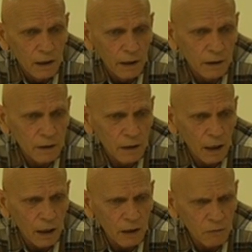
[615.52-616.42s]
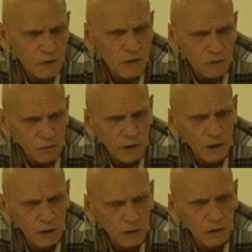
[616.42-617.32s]
And it was a
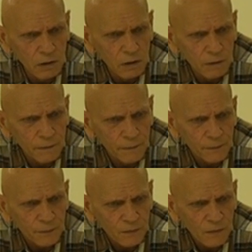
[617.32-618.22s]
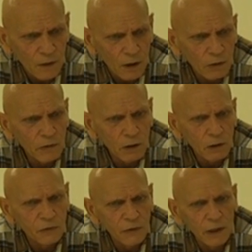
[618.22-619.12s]
real
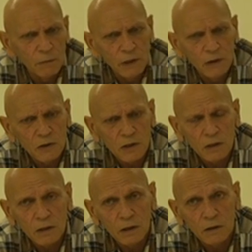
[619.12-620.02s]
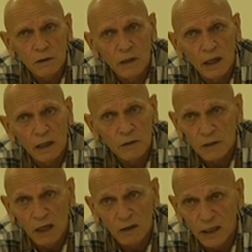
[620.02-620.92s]
good feeling, because it turned out there was
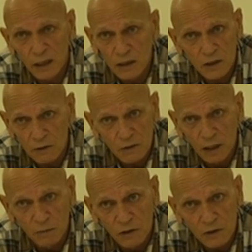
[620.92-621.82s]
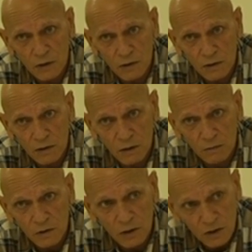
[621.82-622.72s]
no leaders, there was no bosses, it
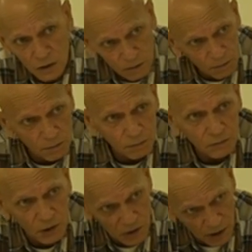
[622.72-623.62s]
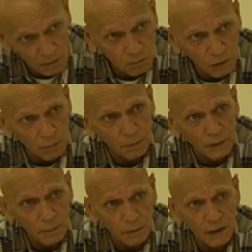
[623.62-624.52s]
was just that mob of
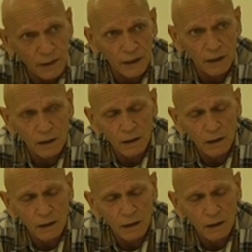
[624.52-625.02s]
people there,